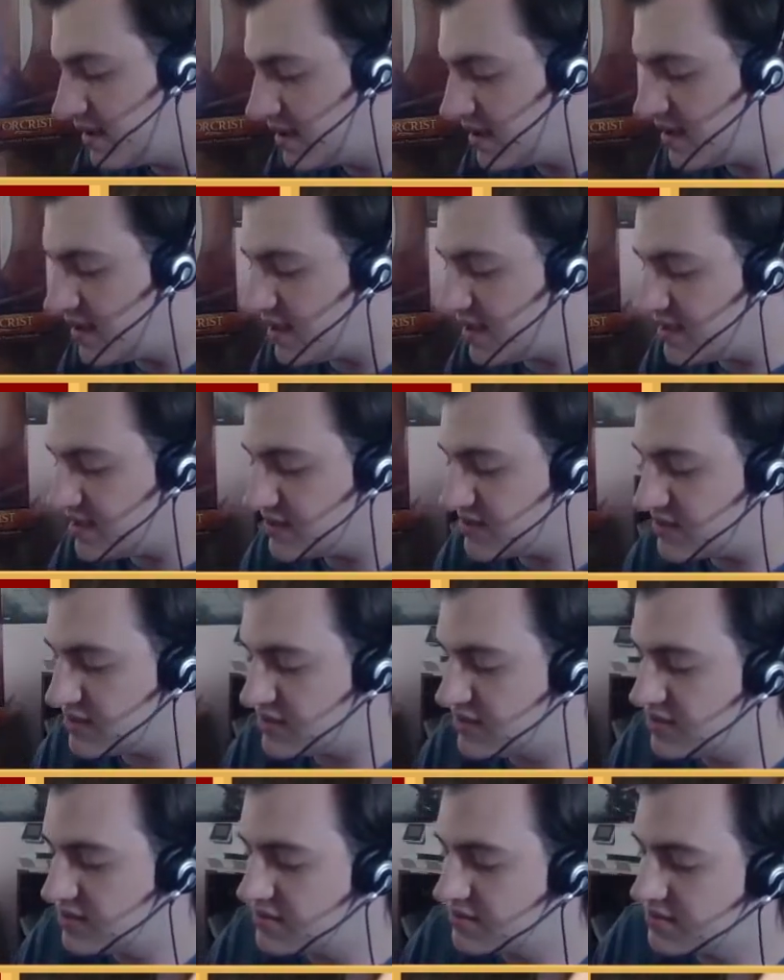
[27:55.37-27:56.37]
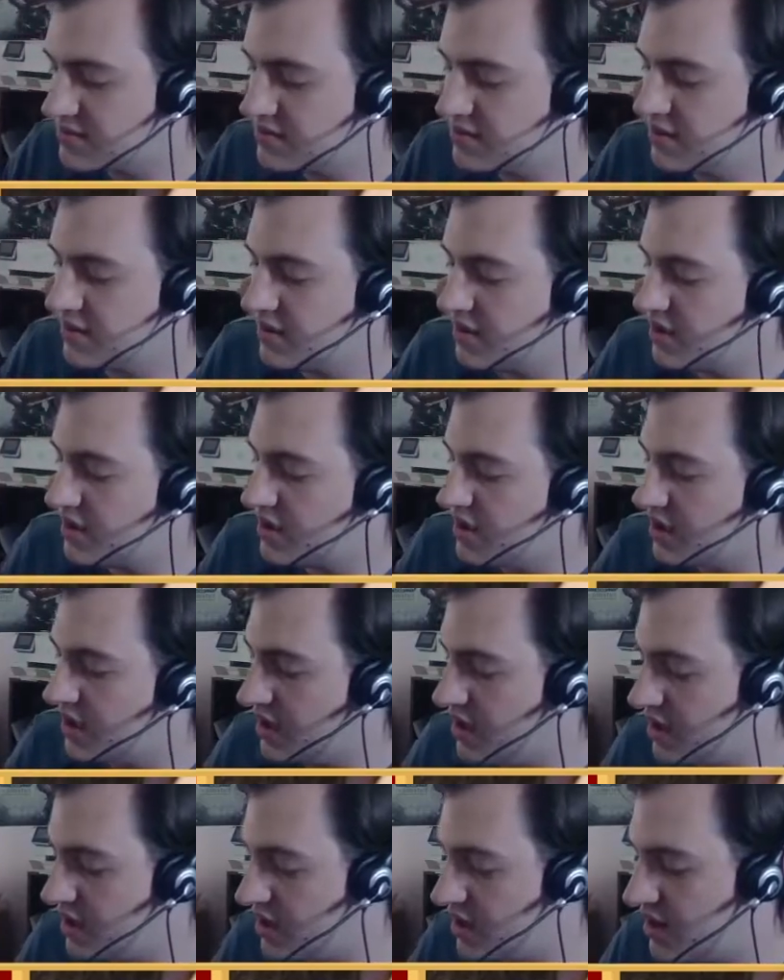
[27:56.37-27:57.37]
is
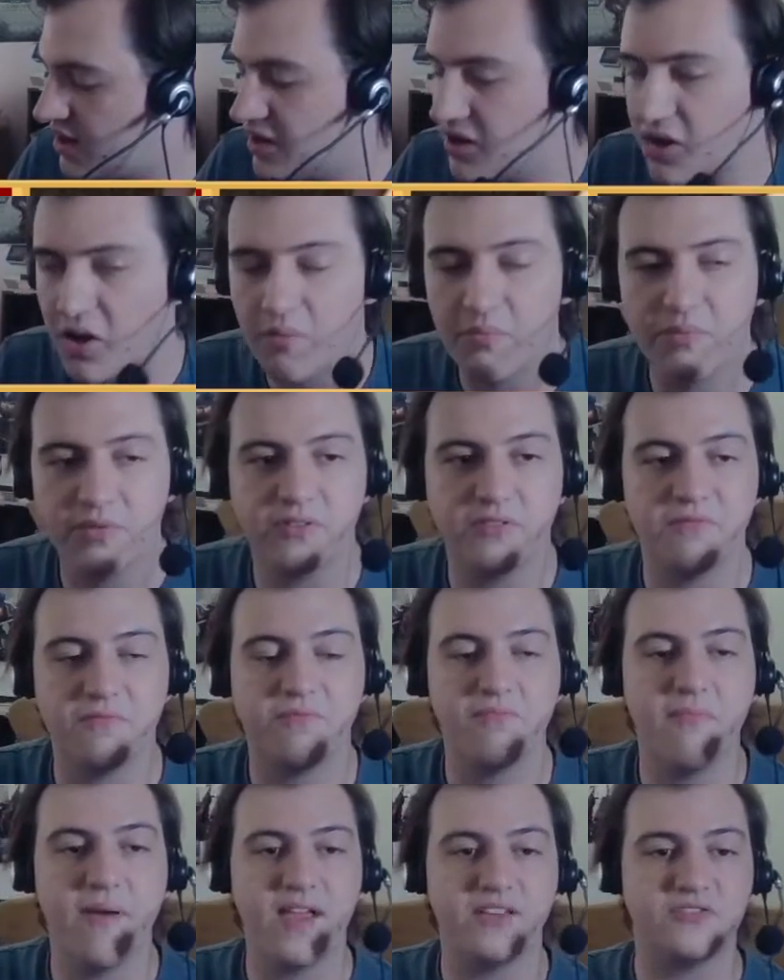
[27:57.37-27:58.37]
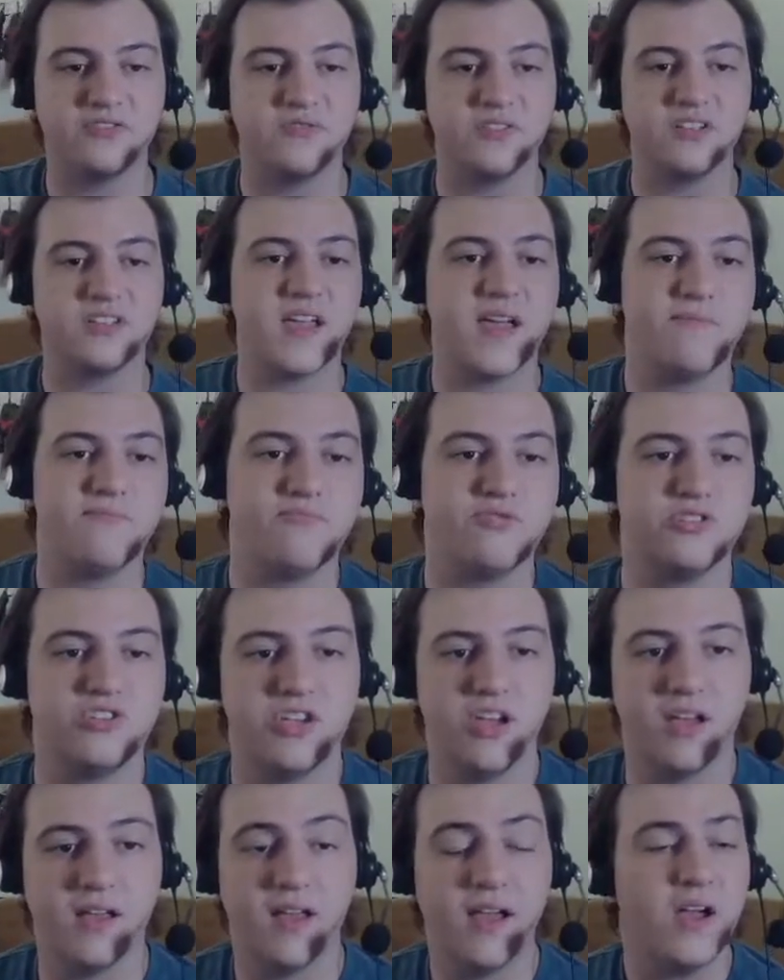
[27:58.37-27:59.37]
an allotment of measuring
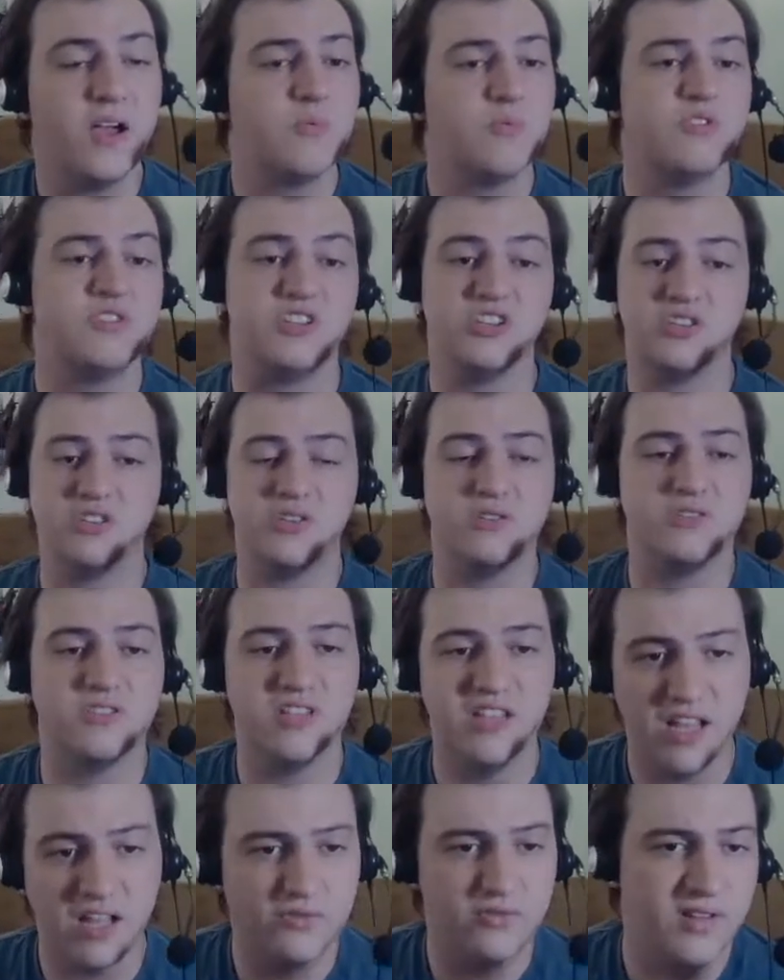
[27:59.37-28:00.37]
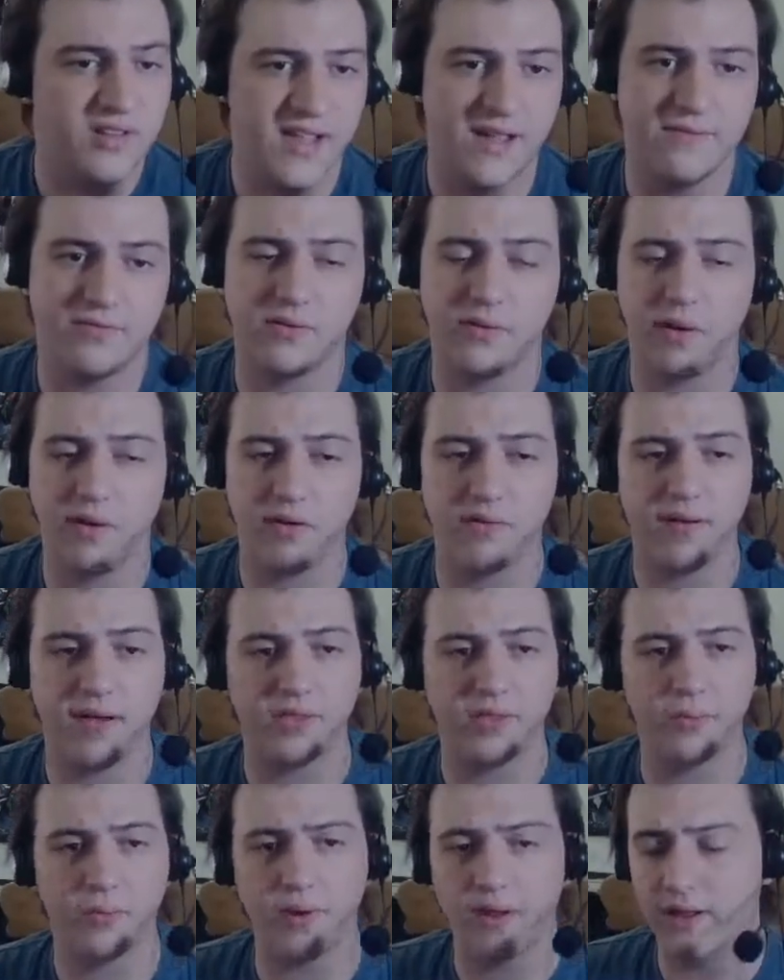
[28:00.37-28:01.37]
temperature which is used literally everywhere
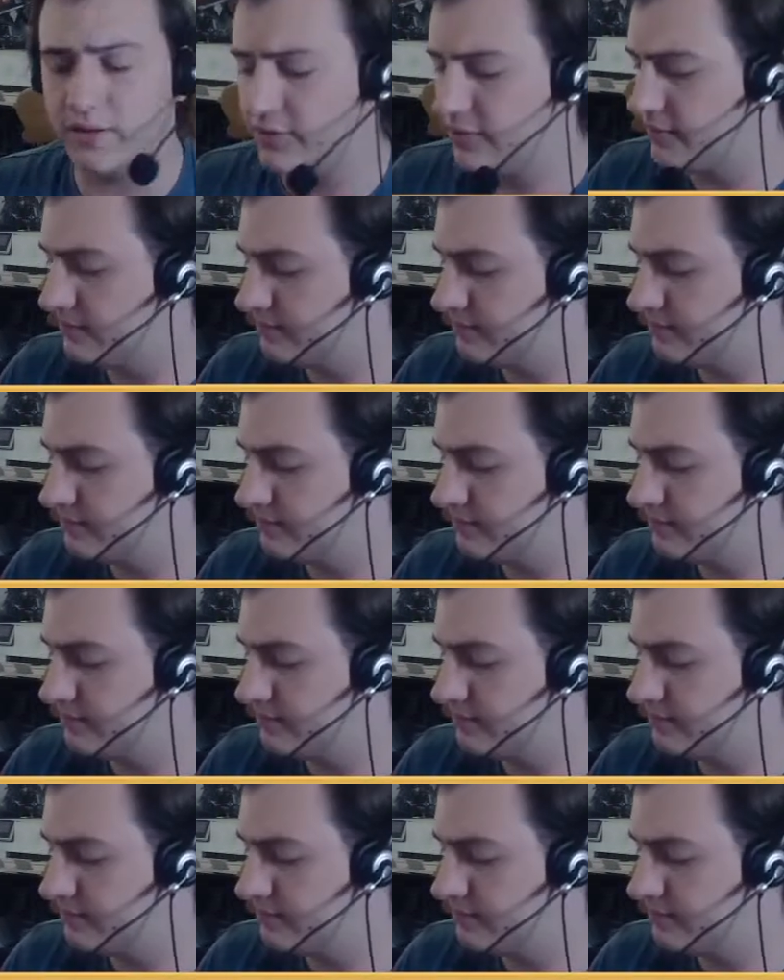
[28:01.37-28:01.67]
around the world.